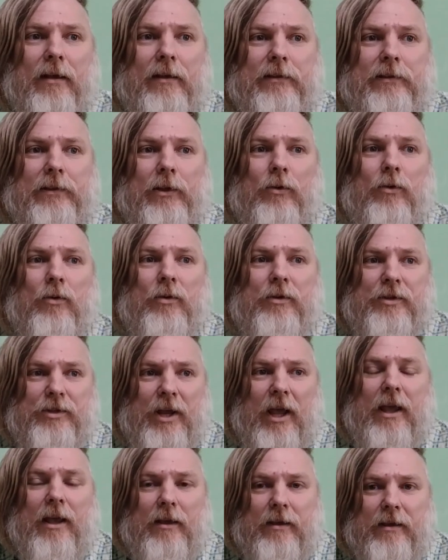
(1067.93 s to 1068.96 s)
So
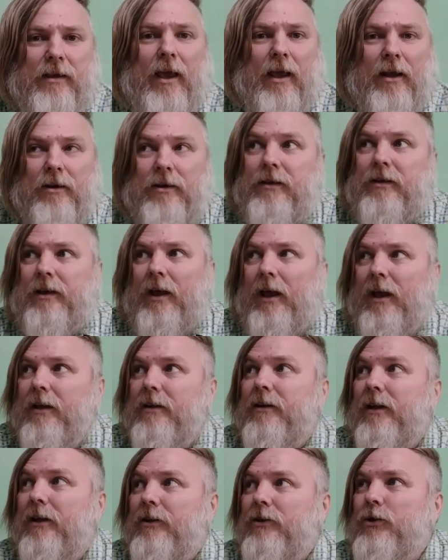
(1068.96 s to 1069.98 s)
they can
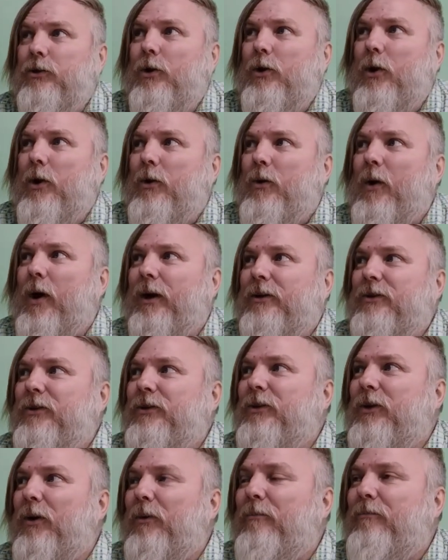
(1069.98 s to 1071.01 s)
they do a
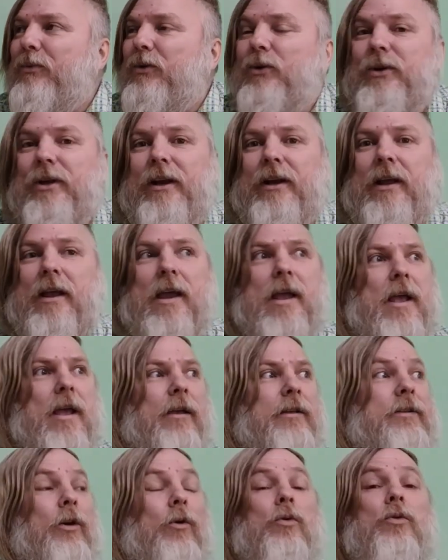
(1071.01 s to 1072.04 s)
quantum computer?
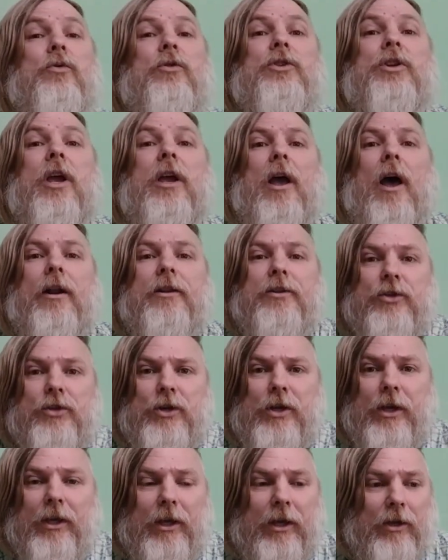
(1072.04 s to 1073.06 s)
So they are
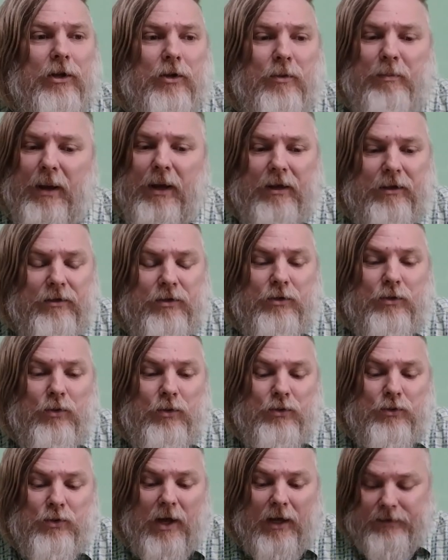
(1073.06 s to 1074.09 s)
tricking you, but you
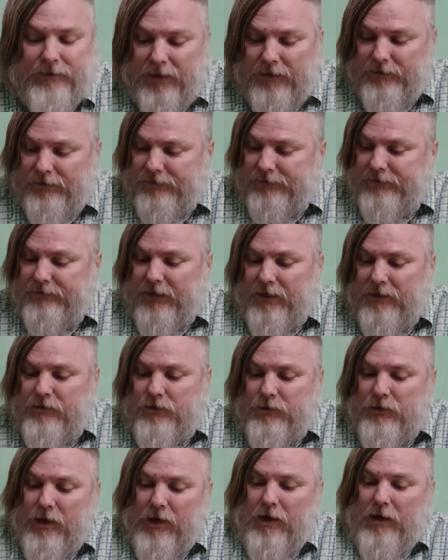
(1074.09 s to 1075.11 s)
do not
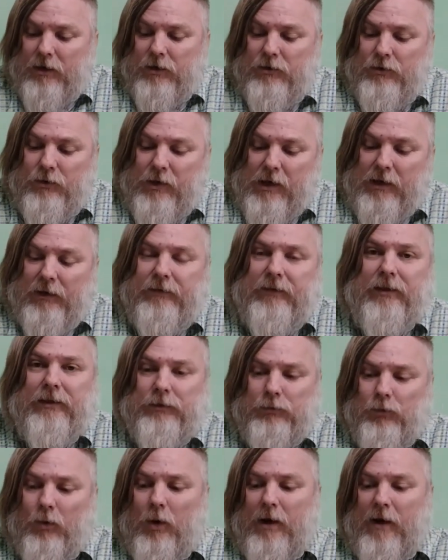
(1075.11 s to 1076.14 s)
understand.
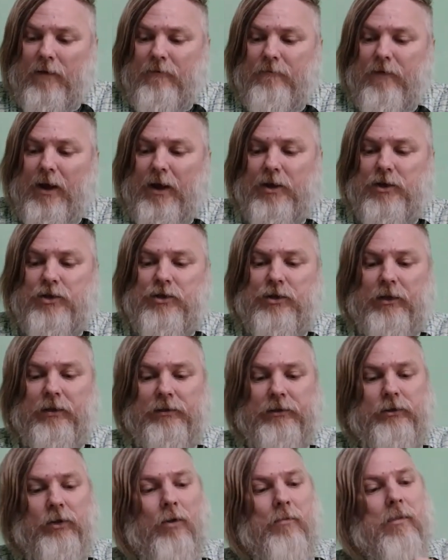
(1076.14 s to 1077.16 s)
These were
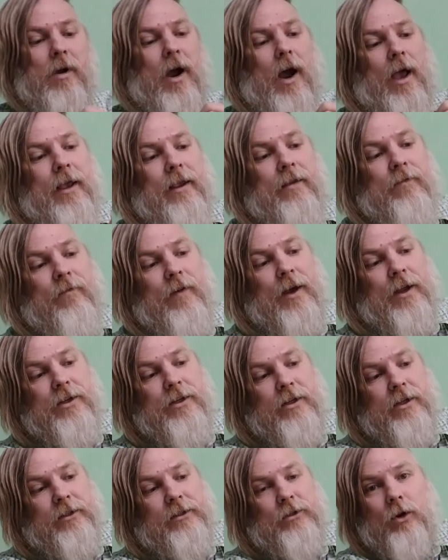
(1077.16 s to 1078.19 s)
inventions. Some guy
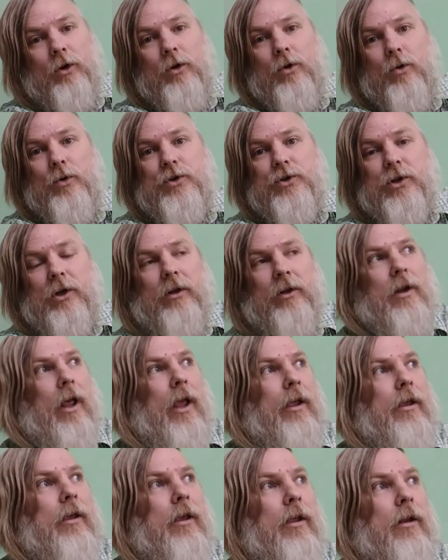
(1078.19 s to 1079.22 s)
invented a solution,
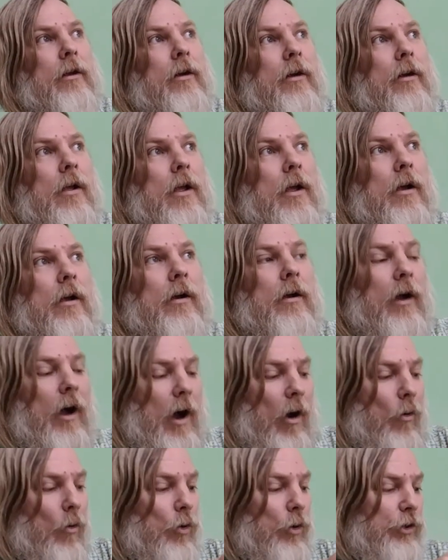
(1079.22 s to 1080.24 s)
like in a
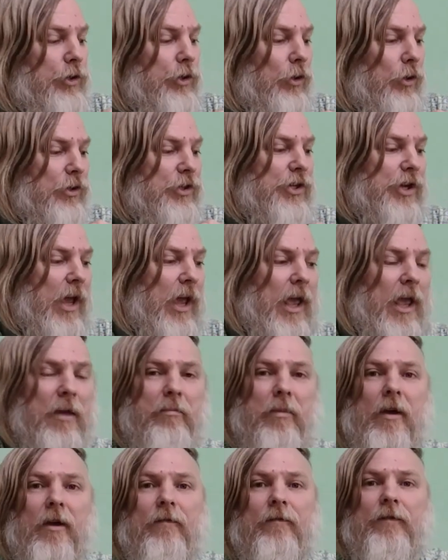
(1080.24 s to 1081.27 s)
audio
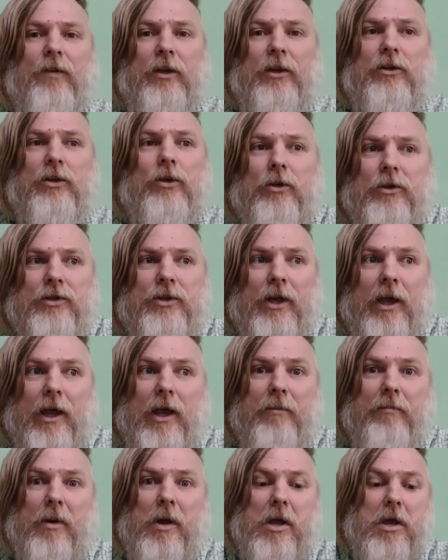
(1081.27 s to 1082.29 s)
tape,
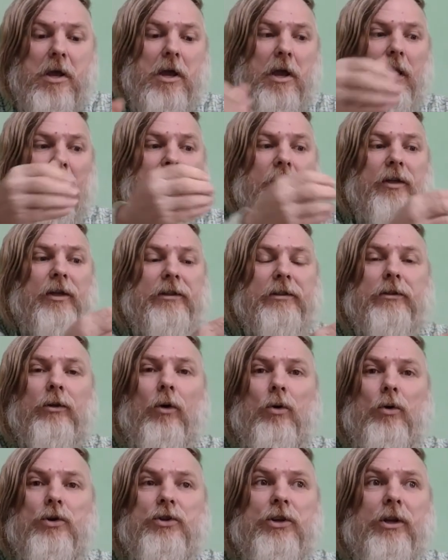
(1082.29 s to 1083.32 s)
videotape, and this
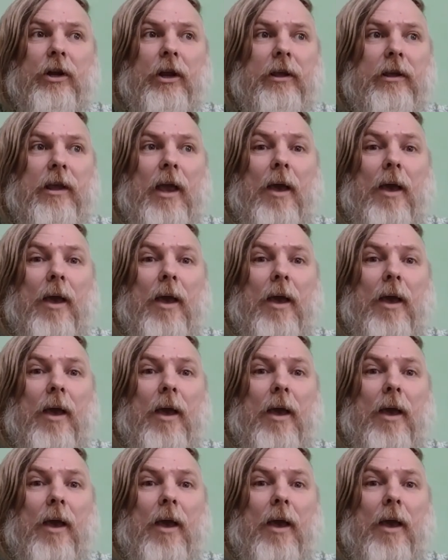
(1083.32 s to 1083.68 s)
solution,